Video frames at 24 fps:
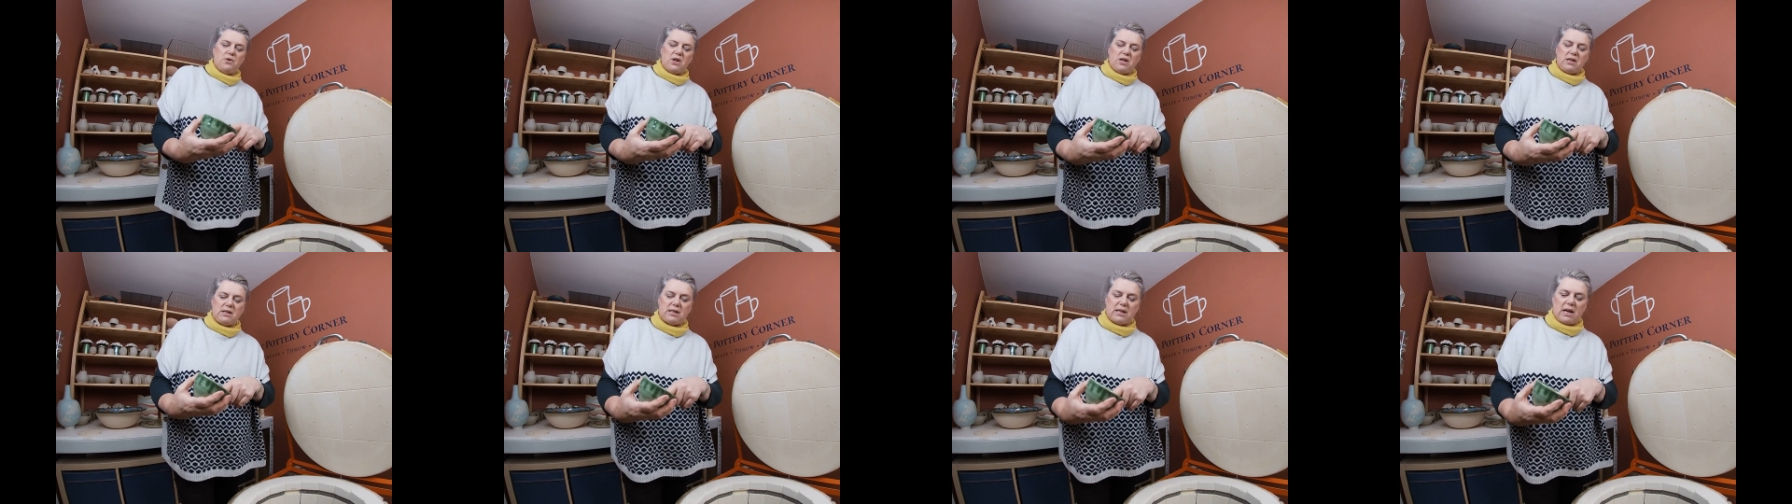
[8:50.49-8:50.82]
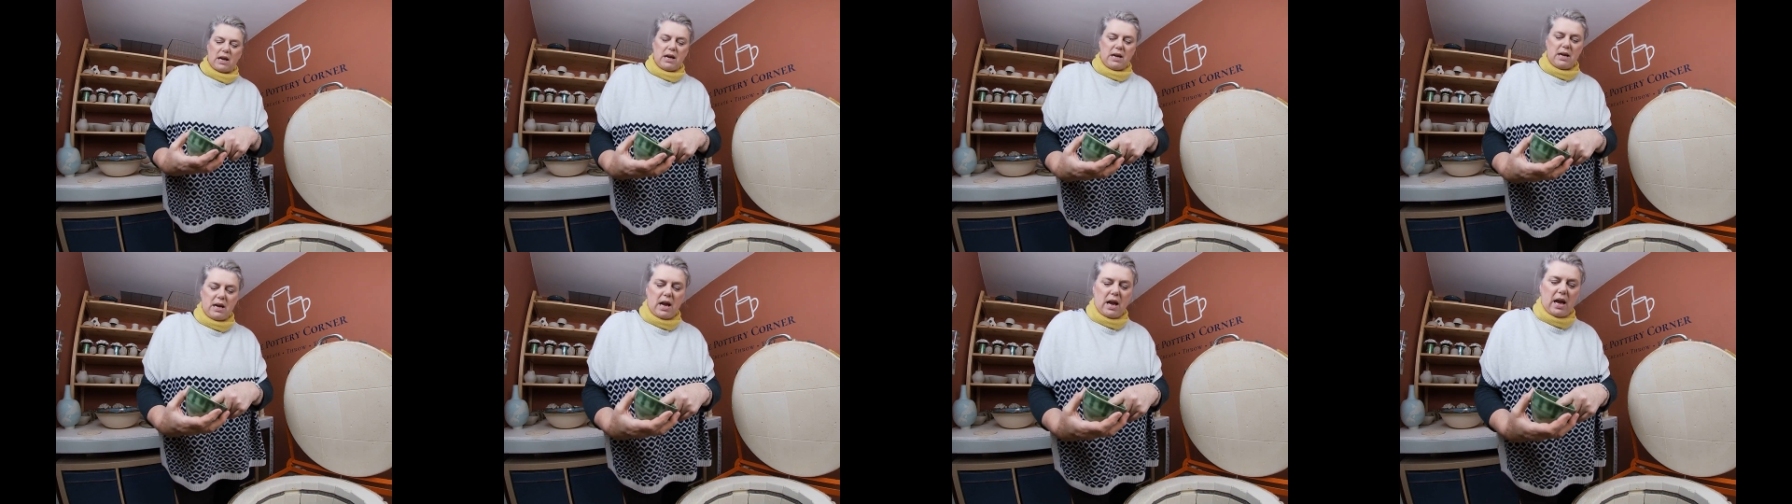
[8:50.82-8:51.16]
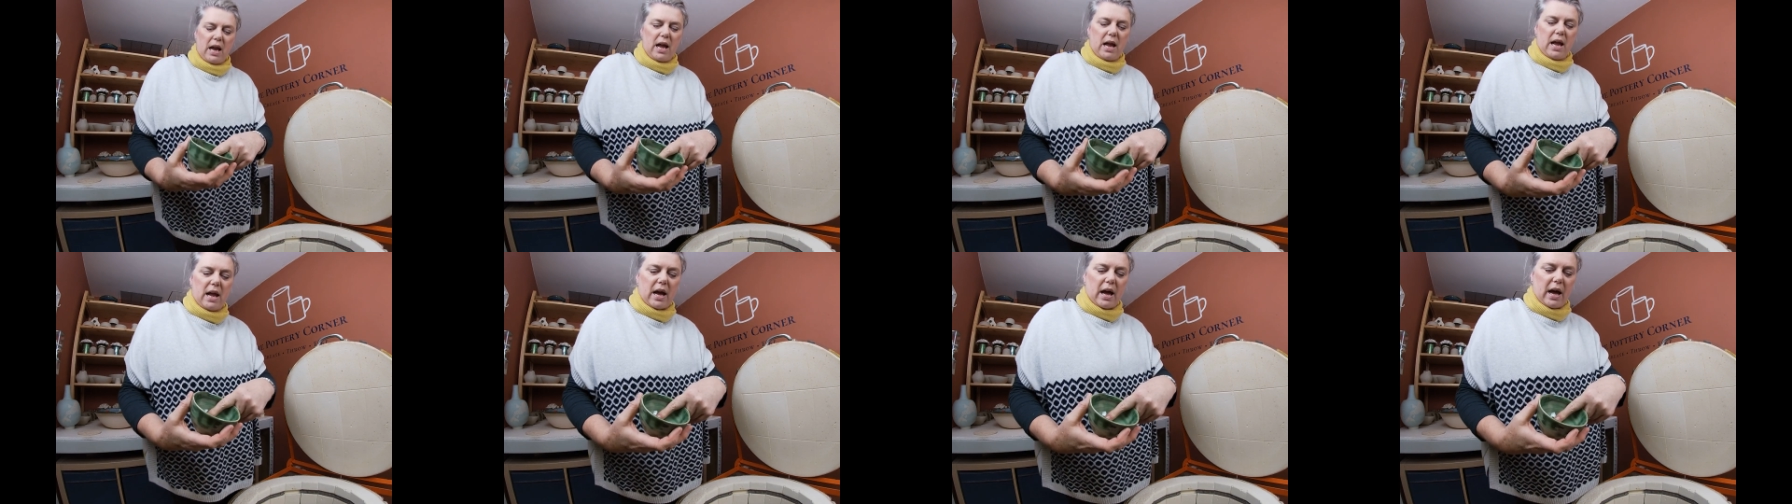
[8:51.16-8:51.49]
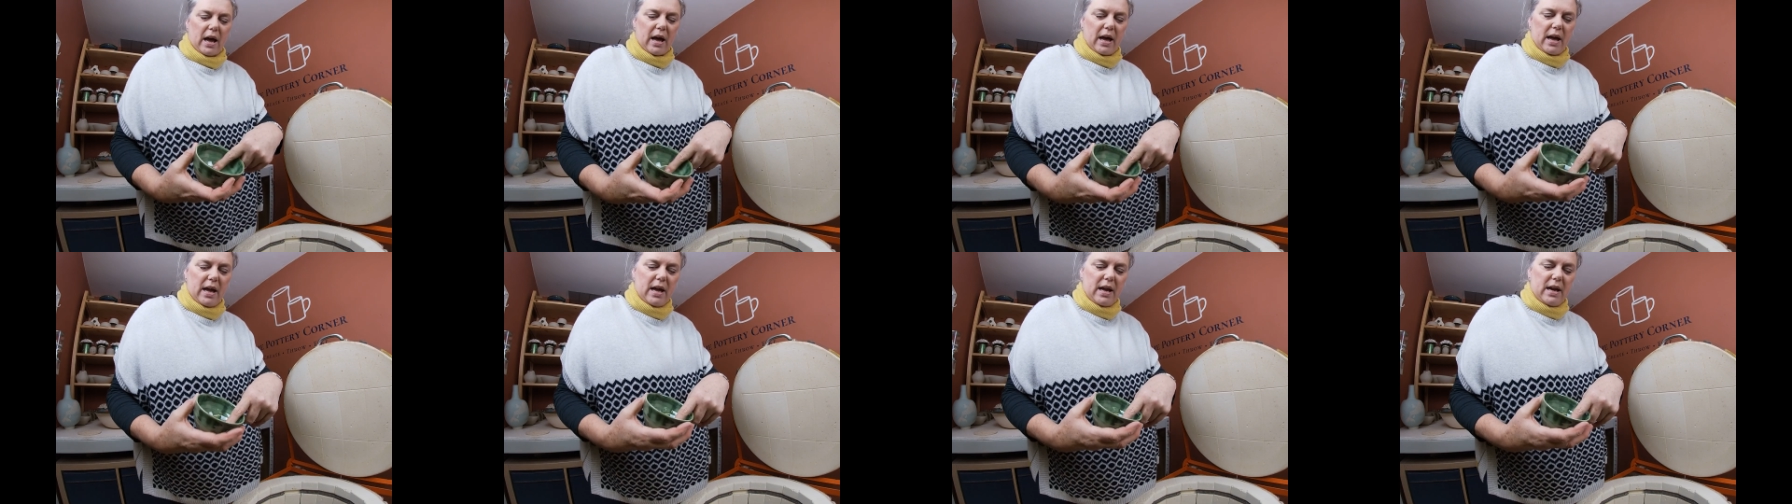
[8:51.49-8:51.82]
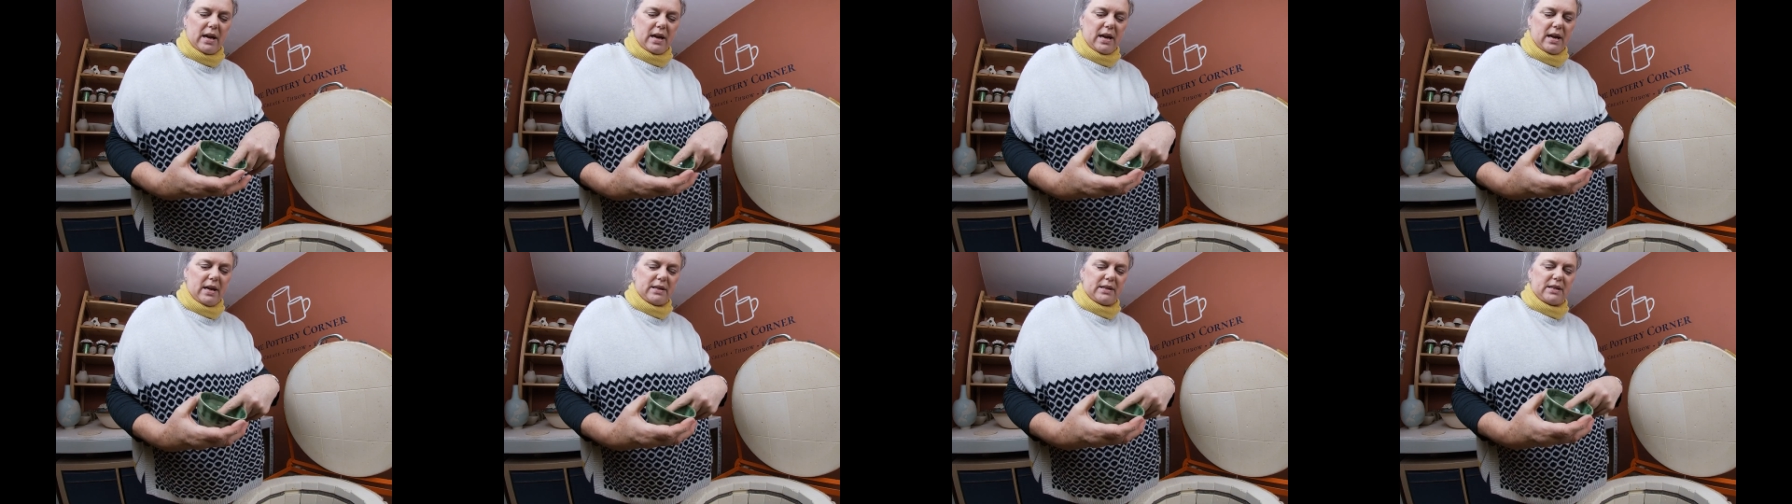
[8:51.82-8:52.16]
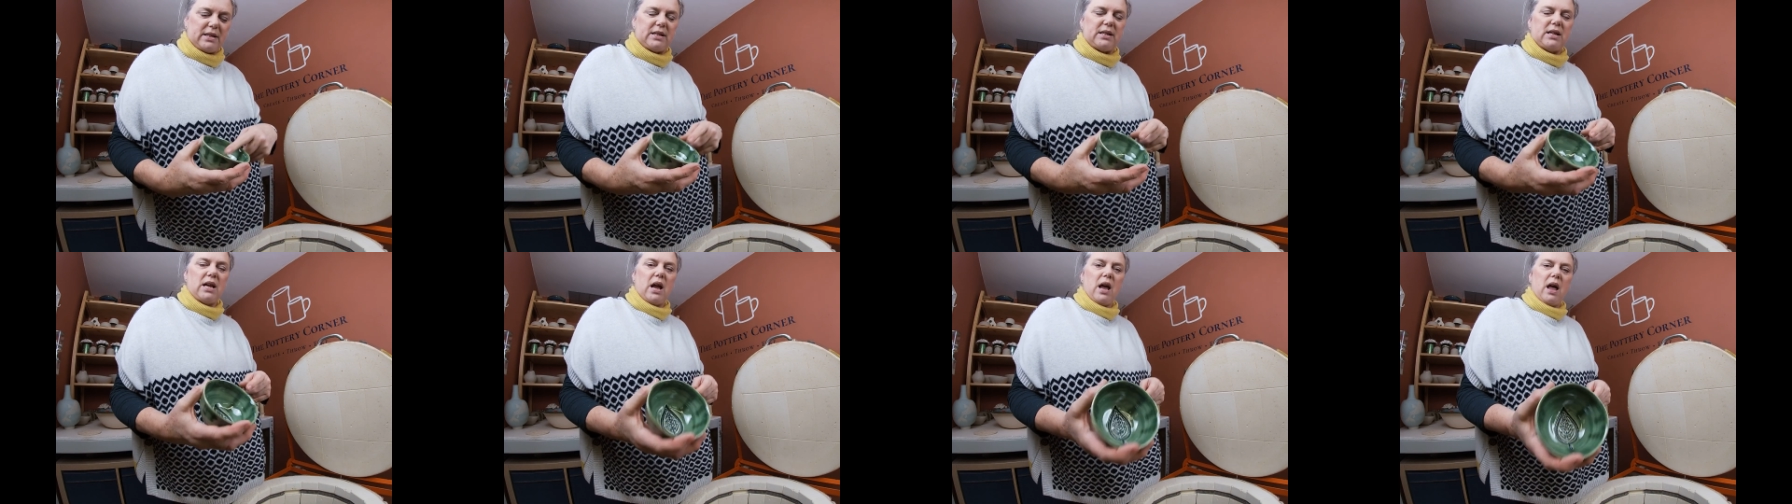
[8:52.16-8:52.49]
this in here
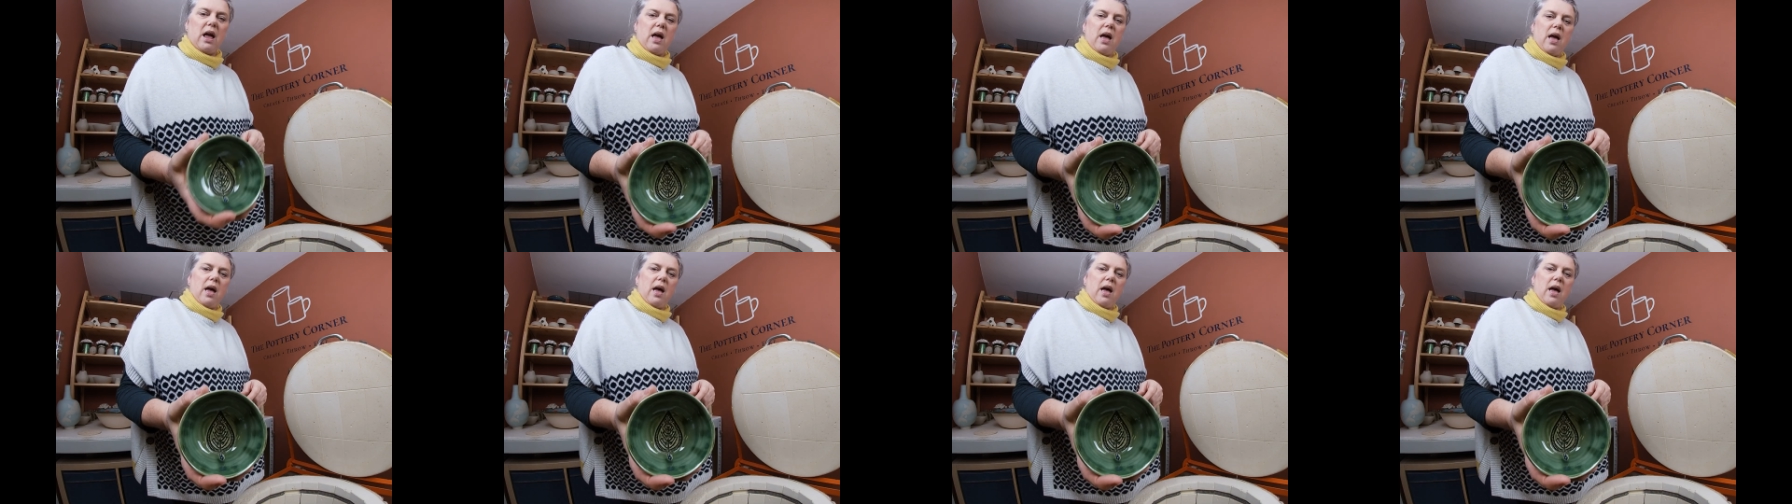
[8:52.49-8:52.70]
is